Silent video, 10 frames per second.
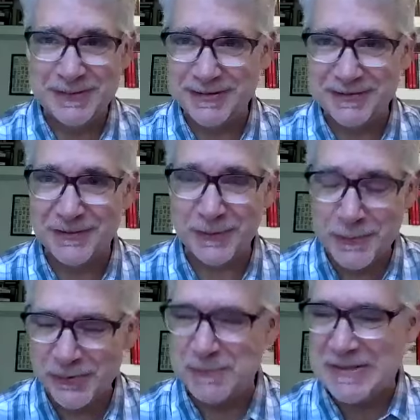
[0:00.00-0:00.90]

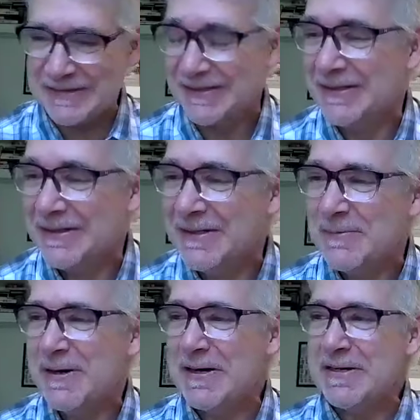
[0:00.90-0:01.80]
discouragement.
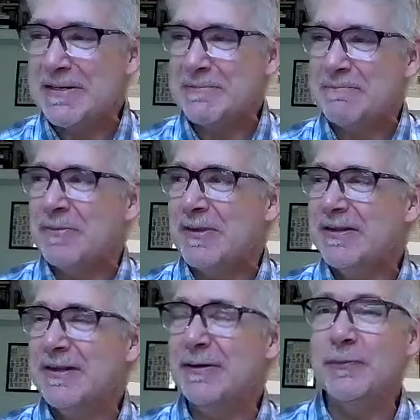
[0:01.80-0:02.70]

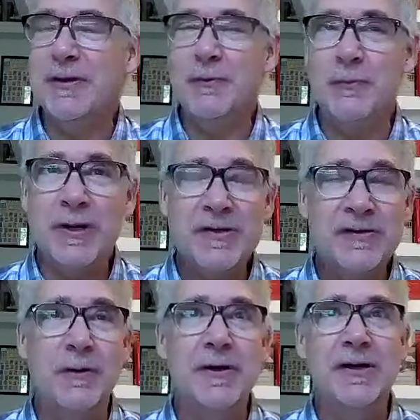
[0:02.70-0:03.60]
That what
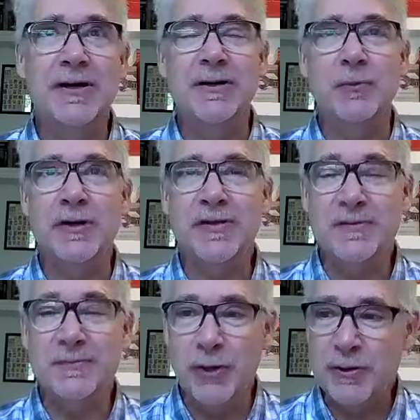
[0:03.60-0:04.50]
is going on? What
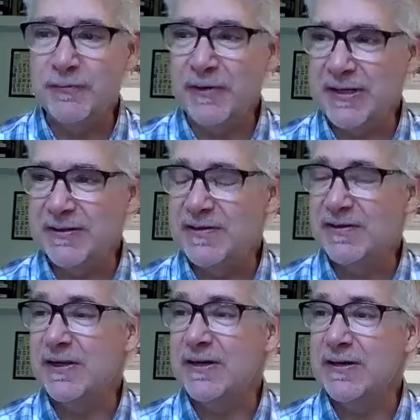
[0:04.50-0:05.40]
is motivating
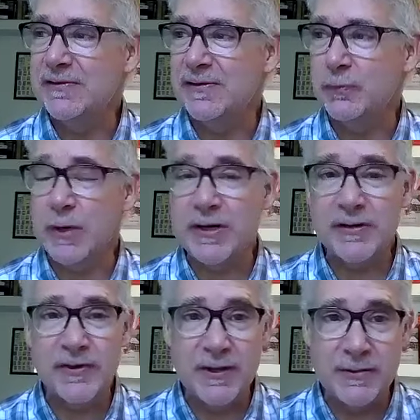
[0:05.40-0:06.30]
these characters? What
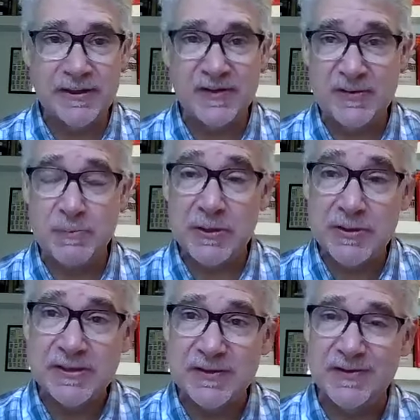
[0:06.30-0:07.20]
are their
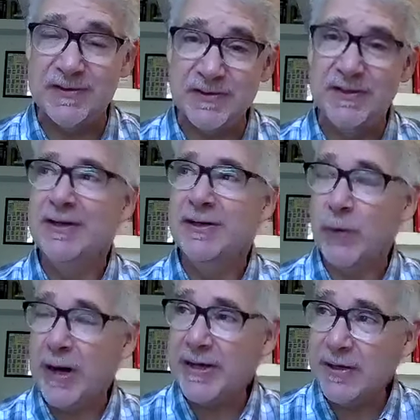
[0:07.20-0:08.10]
experiences?
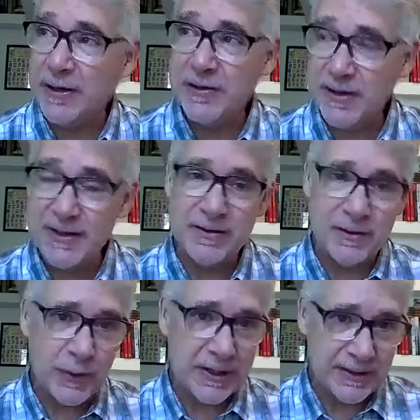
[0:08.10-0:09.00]
Why are they
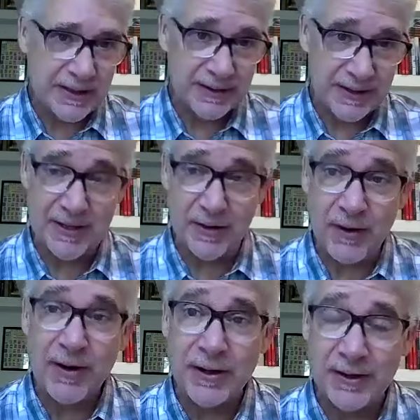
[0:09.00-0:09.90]
the way that they
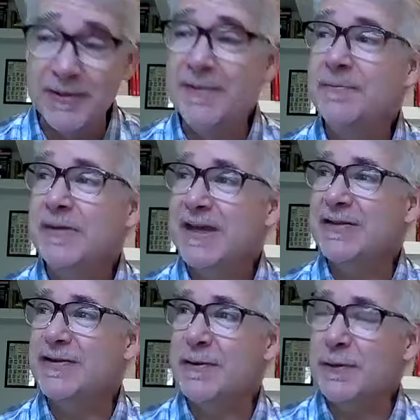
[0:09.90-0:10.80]
are?
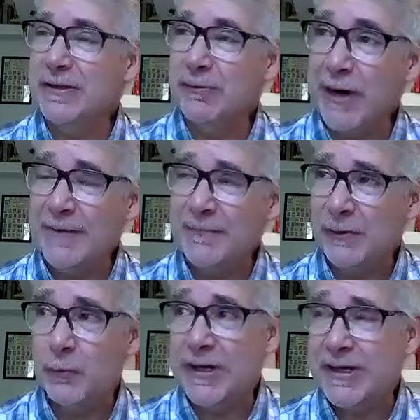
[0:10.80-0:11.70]
And so in
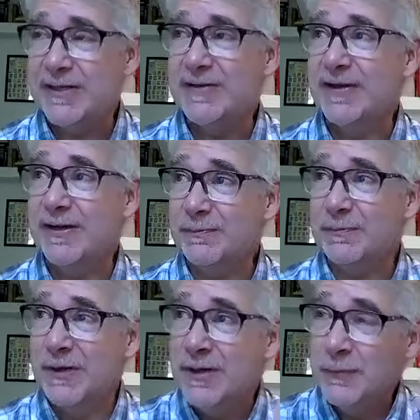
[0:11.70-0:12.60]
graphic ways, I
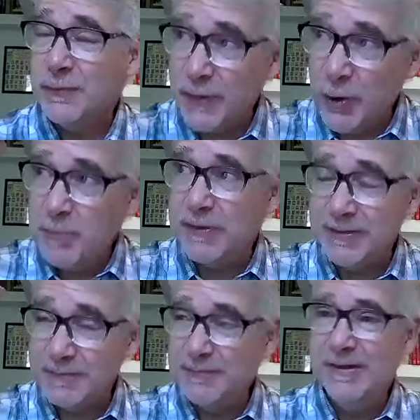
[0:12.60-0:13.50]
was
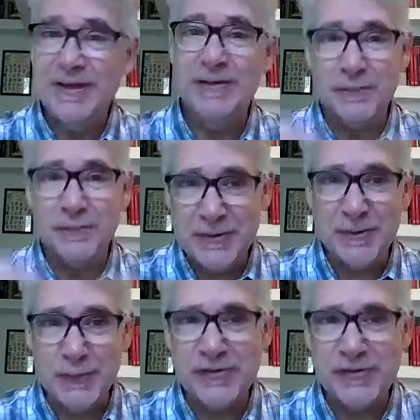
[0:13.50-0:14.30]
hoping in the